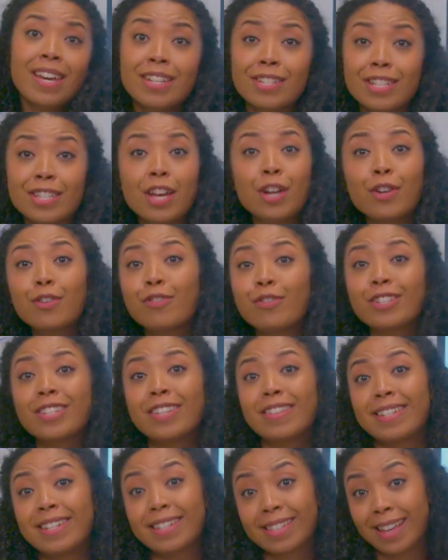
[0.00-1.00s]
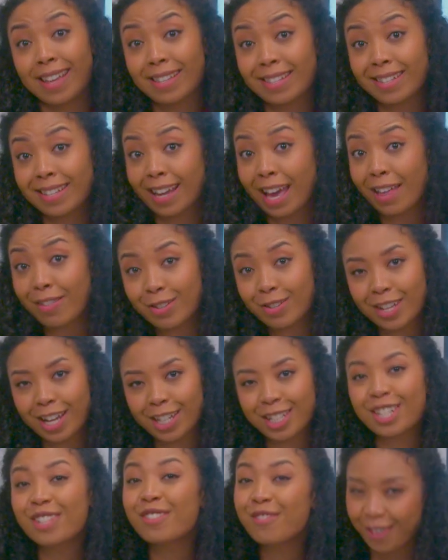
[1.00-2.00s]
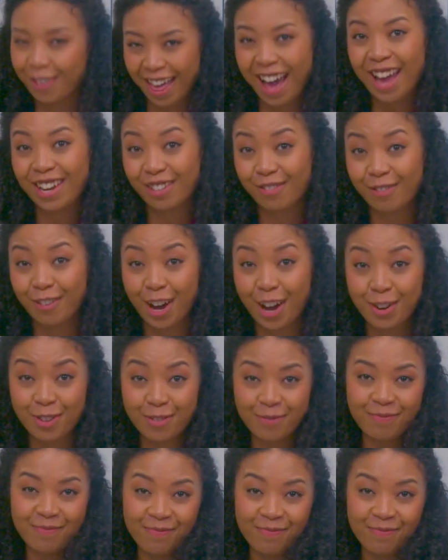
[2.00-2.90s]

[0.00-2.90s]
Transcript: Just head over to the Discuss Together section for that info.